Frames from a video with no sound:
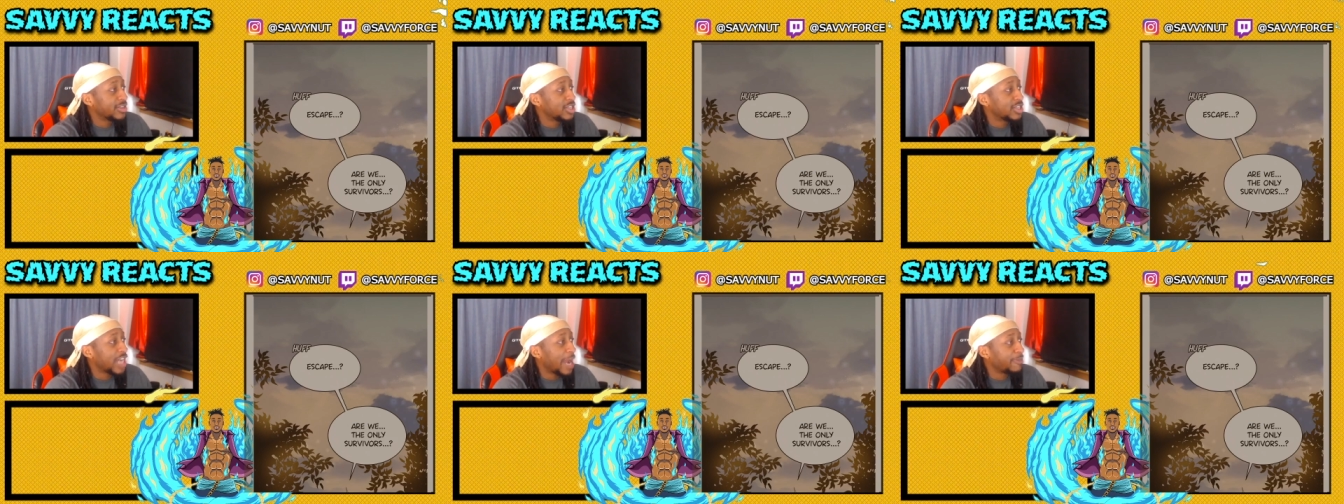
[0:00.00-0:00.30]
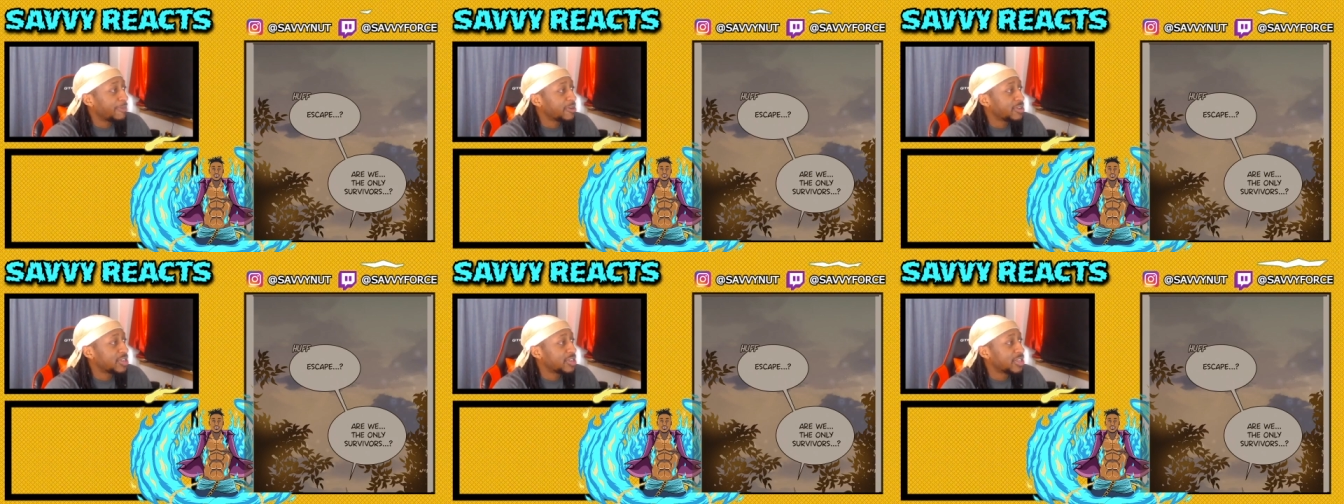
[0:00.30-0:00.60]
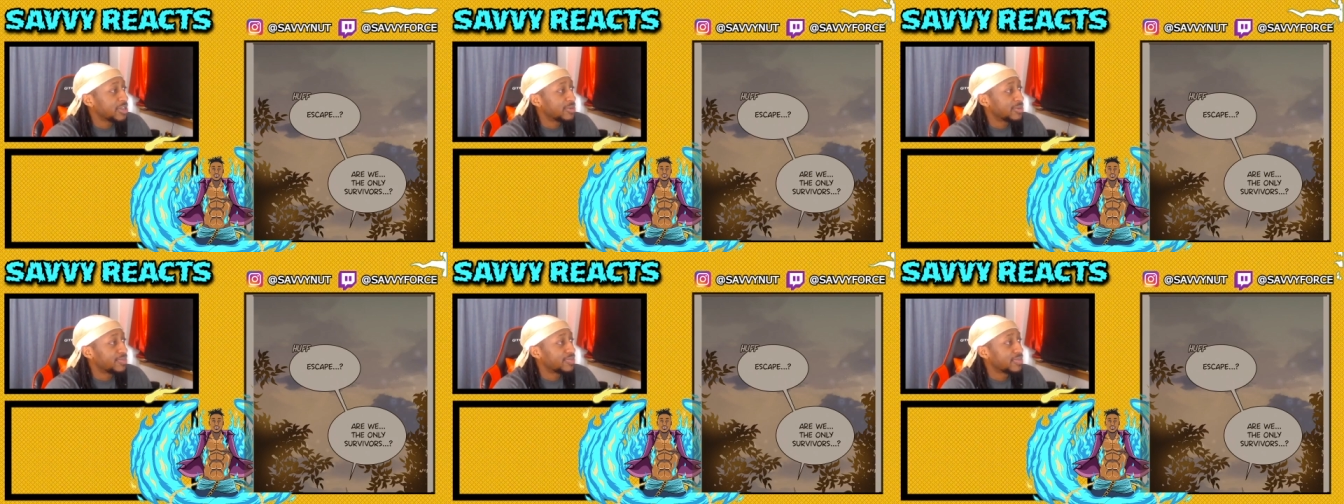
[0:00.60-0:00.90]
chapter
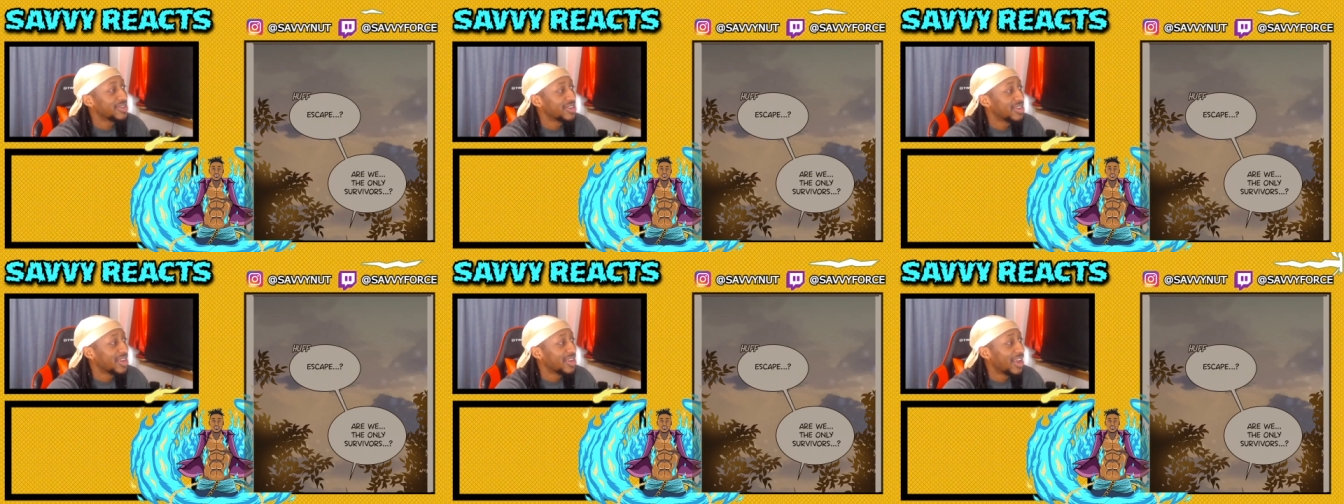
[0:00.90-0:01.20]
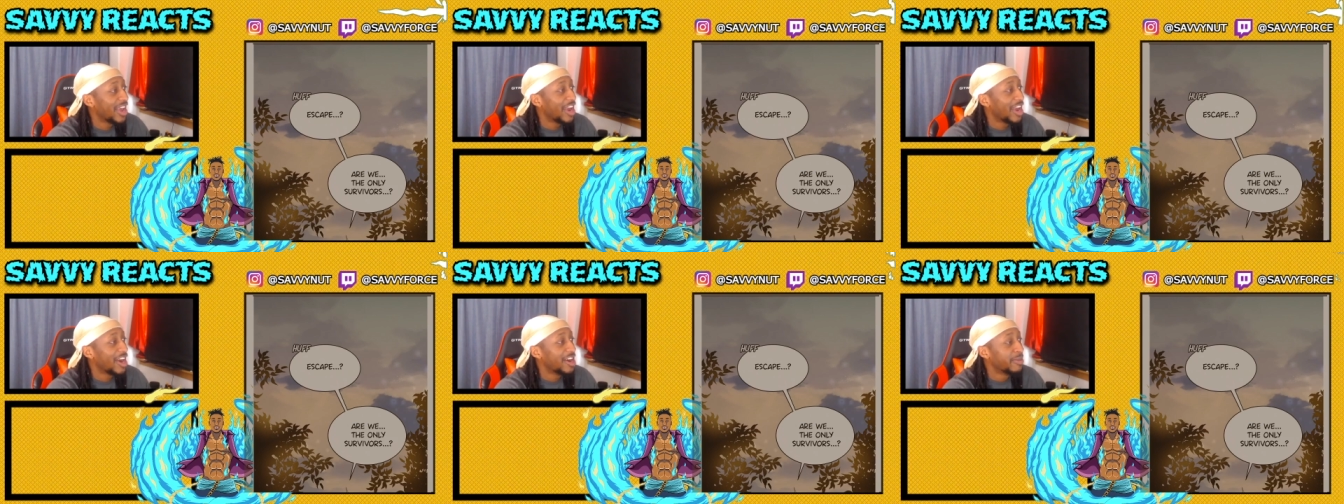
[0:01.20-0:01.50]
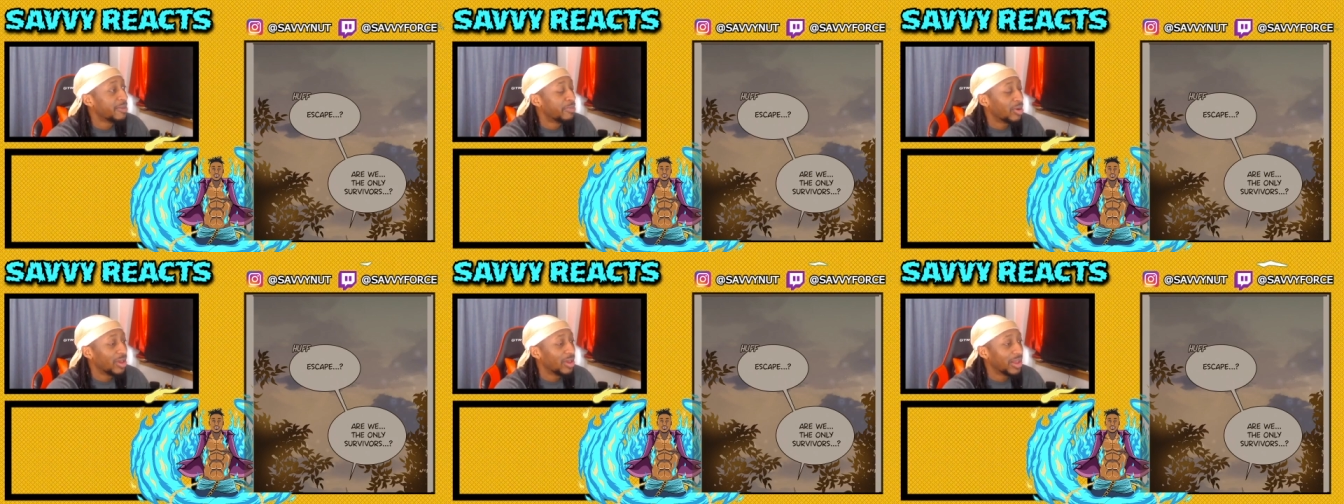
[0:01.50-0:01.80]
two,
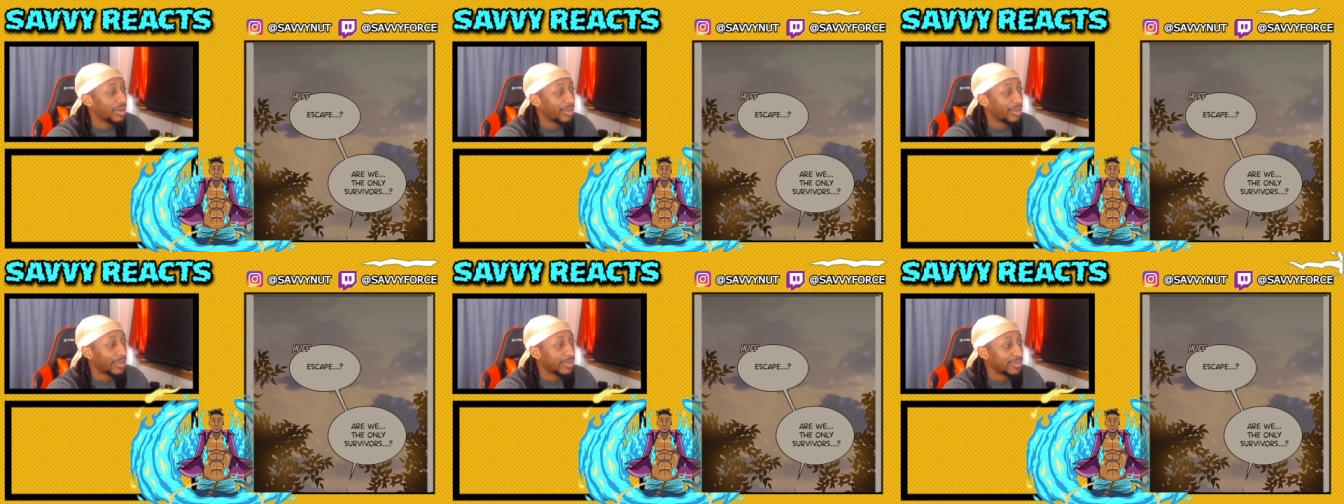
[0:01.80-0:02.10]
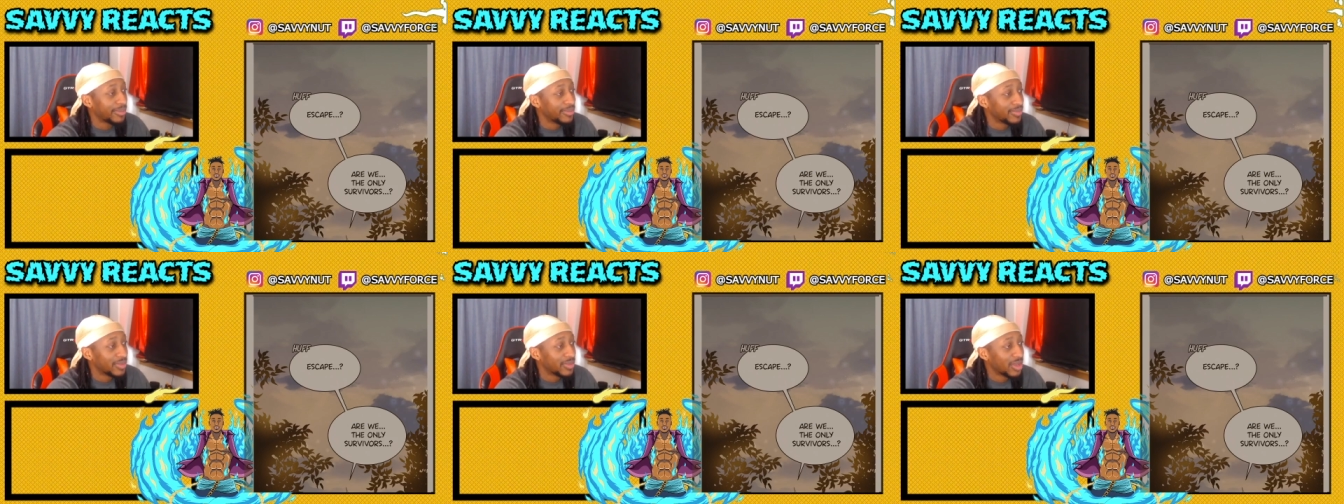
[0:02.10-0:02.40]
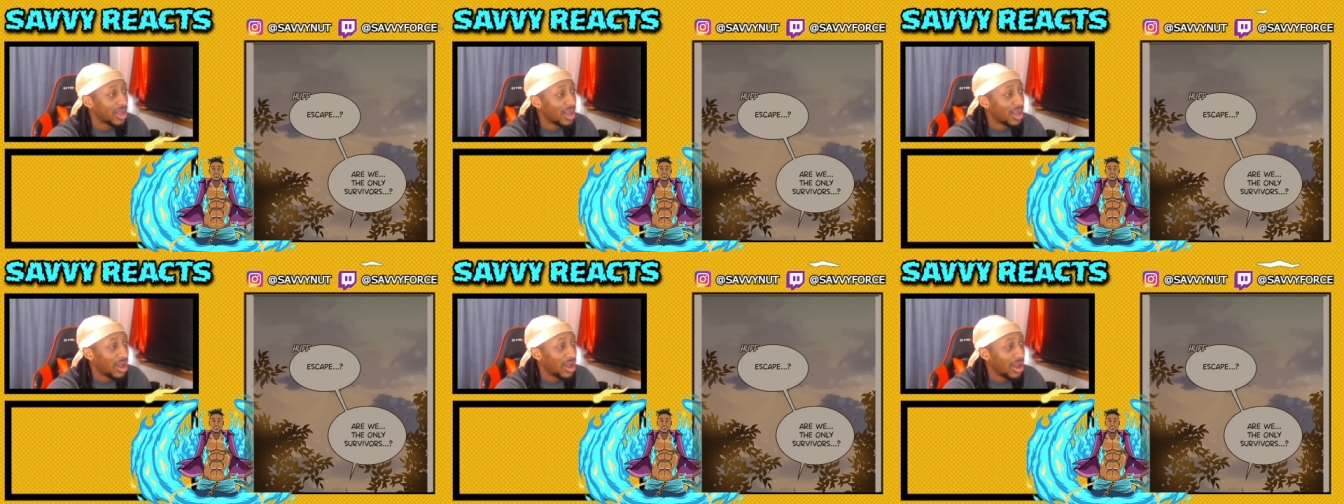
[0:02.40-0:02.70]
Air Bullet.
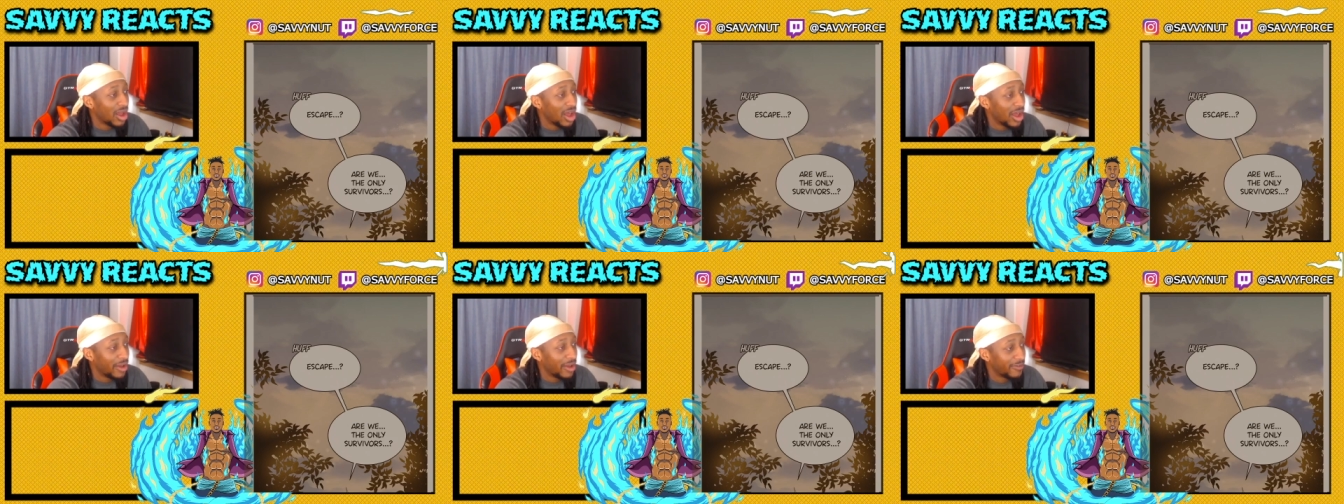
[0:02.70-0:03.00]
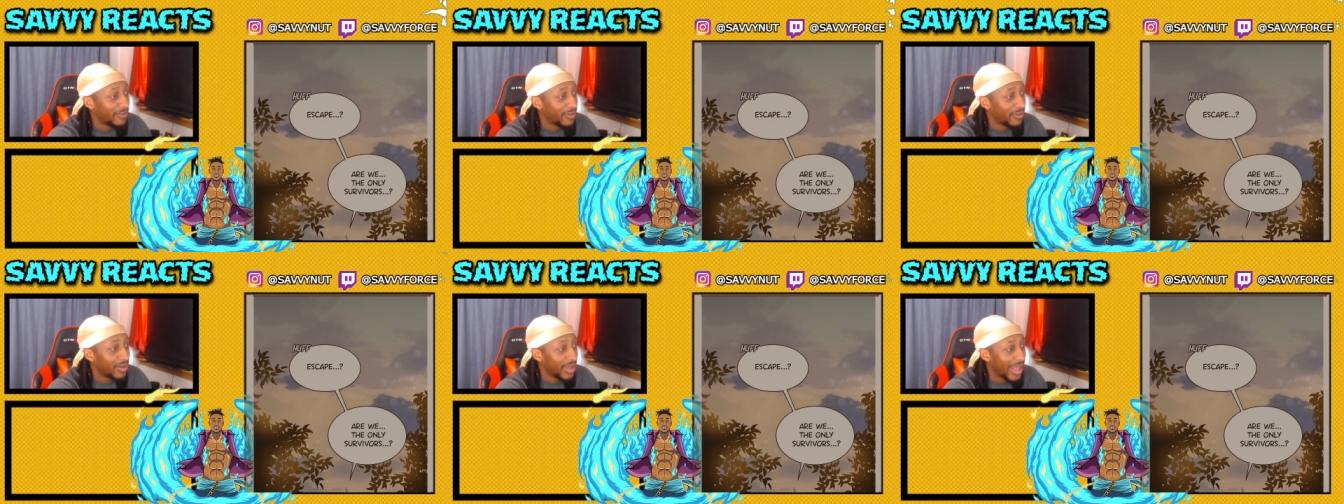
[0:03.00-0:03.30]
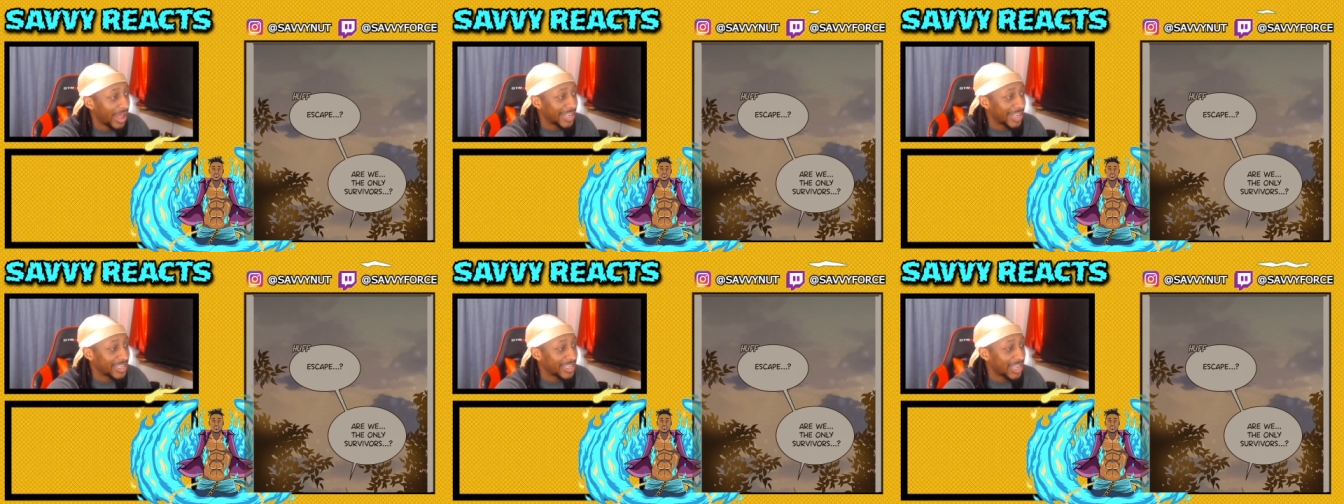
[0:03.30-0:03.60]
Huh,
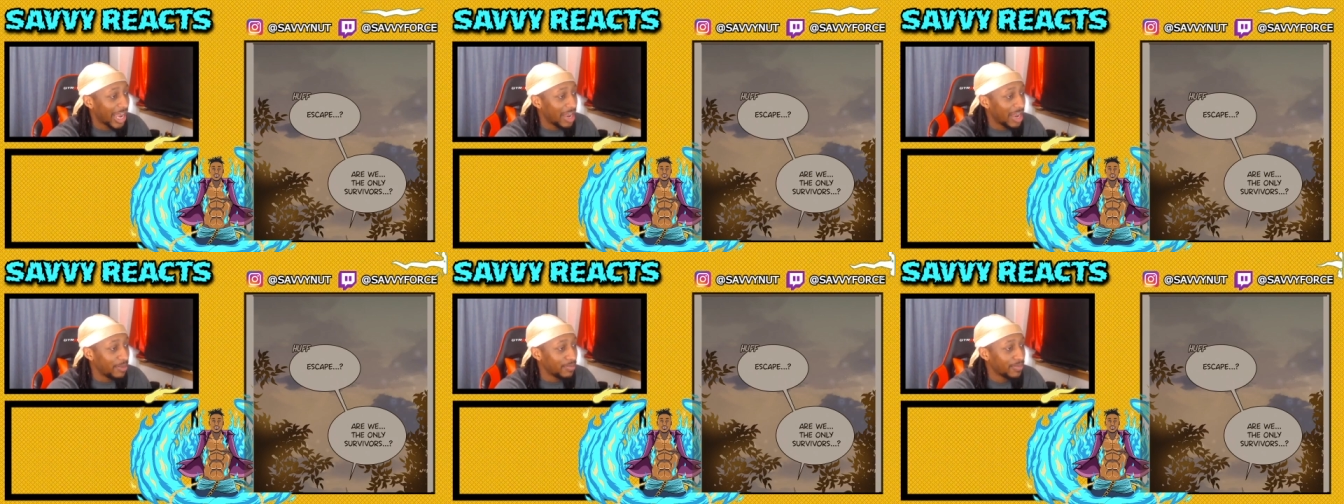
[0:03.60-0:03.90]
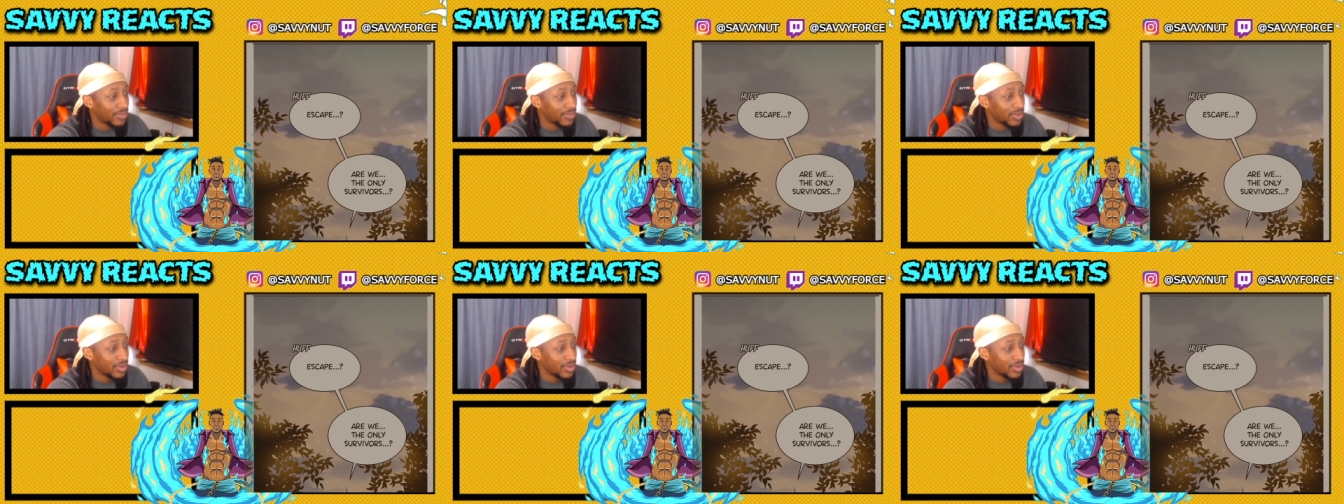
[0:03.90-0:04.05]
escape?